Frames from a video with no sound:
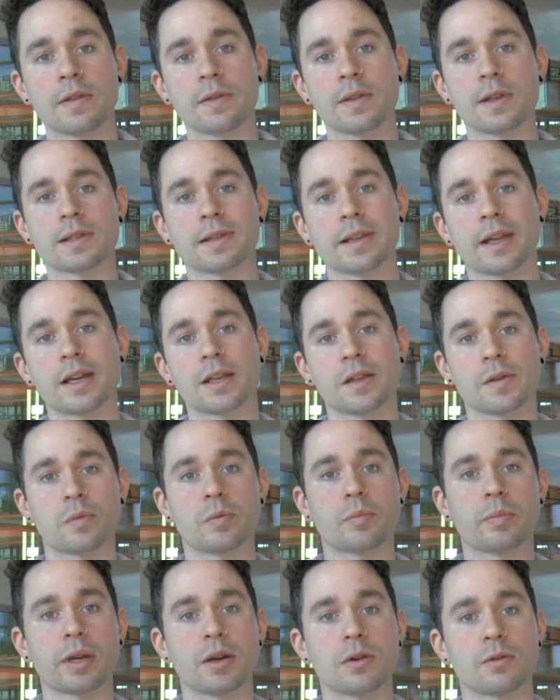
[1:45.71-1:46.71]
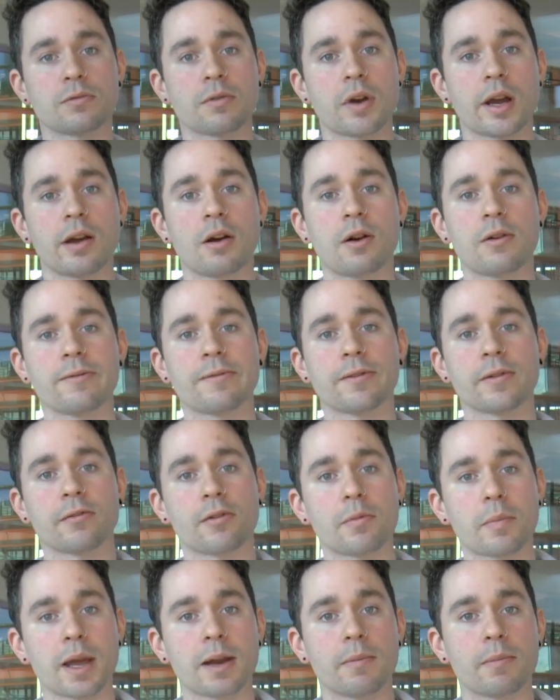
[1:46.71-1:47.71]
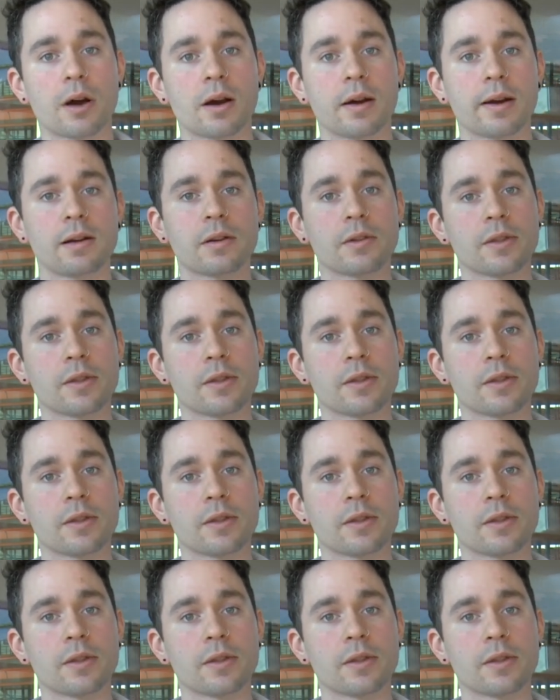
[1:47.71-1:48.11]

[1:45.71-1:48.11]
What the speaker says: these layers will peel right off and remain behind